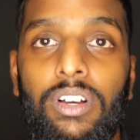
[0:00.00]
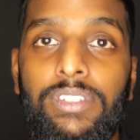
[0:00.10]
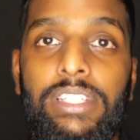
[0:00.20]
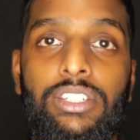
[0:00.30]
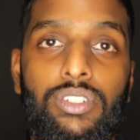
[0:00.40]

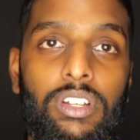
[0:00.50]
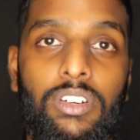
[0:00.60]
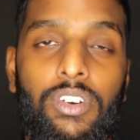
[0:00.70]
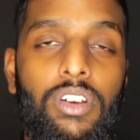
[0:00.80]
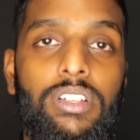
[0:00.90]
Obviously during
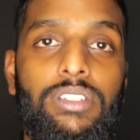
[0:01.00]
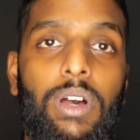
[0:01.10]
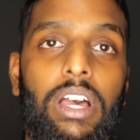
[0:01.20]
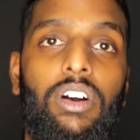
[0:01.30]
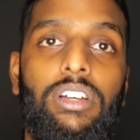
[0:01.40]
Corona it's
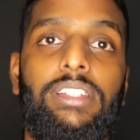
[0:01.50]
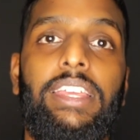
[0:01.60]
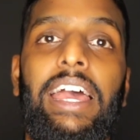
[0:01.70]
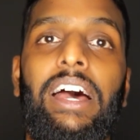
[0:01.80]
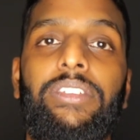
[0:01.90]
quite hard to
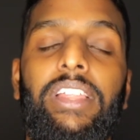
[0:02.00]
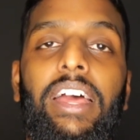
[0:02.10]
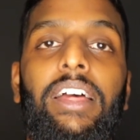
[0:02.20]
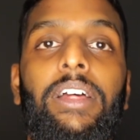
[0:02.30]
get out there,